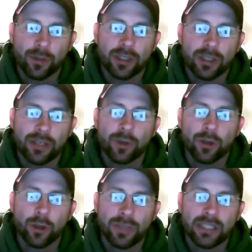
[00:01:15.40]
If
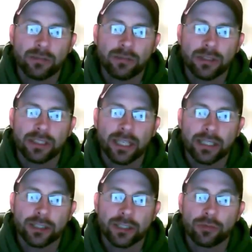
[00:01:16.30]
we're going to be doing this
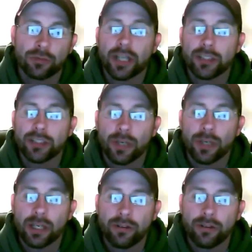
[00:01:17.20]
thing as
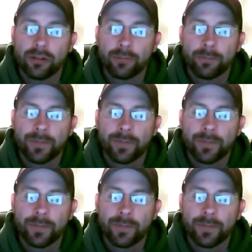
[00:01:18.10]
generational wealth,